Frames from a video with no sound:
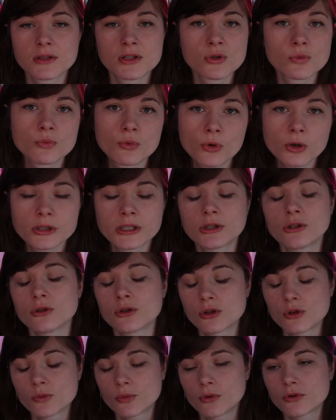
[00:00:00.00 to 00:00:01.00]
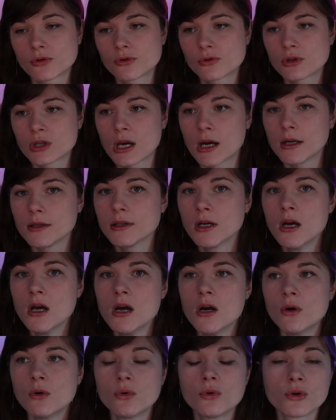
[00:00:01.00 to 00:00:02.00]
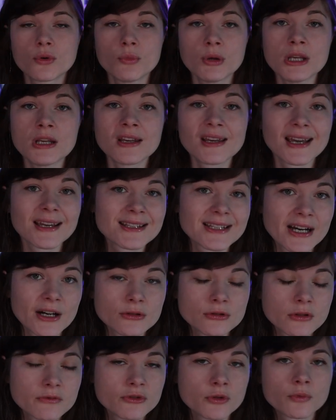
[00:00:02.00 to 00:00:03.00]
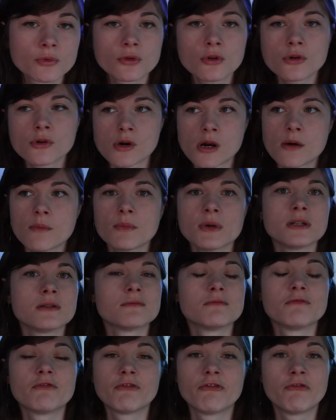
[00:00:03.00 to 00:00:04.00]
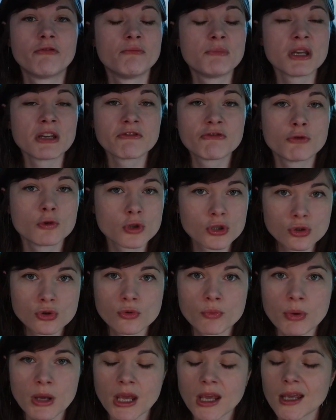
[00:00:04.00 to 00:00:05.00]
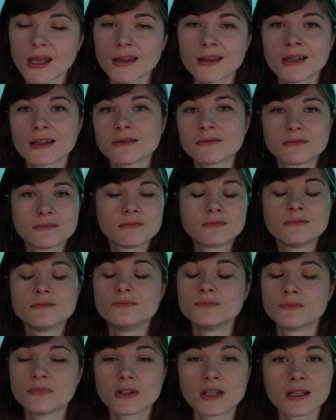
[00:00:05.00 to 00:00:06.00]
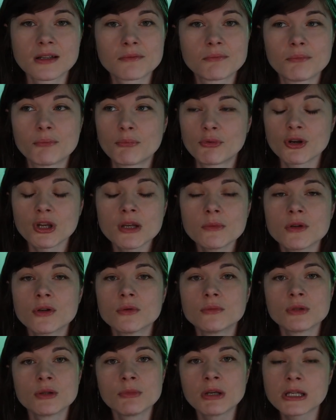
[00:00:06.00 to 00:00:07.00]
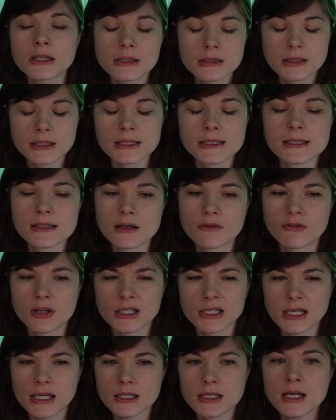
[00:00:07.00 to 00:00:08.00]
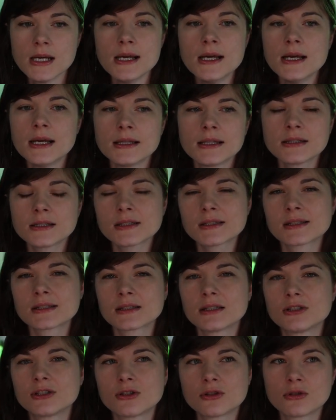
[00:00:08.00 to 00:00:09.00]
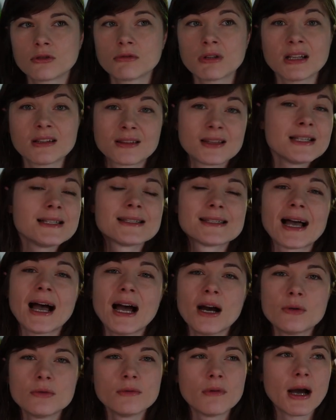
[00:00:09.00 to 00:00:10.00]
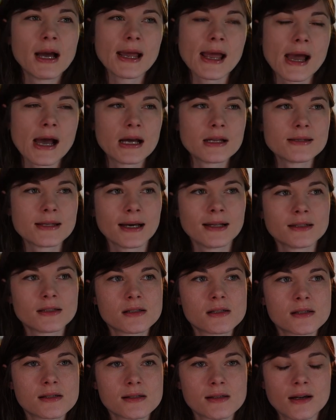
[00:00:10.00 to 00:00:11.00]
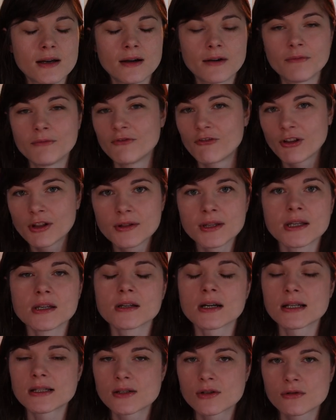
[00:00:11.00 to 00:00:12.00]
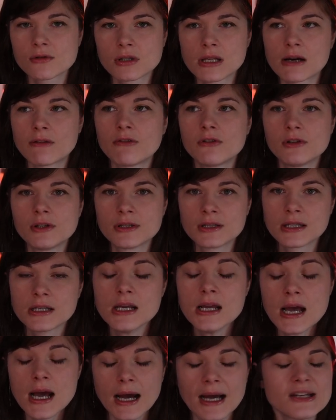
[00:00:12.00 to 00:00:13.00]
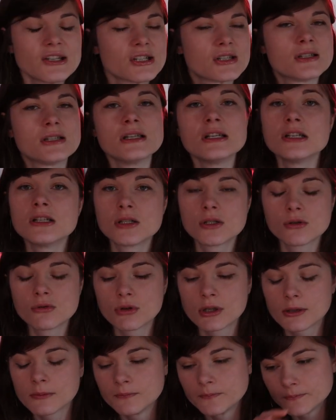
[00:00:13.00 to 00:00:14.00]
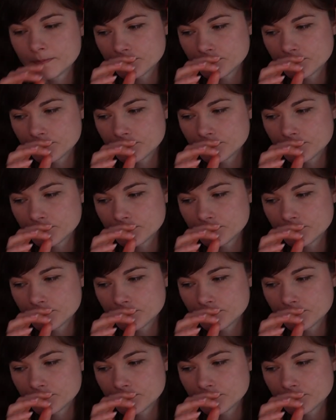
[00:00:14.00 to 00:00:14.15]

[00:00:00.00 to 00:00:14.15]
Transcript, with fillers: support that you're supposed to get, or being kicked out of the program and being forced to pay the premium immediately and stuff like that. There's a certain, at least I had that feeling at certain level, and I just didn't do it.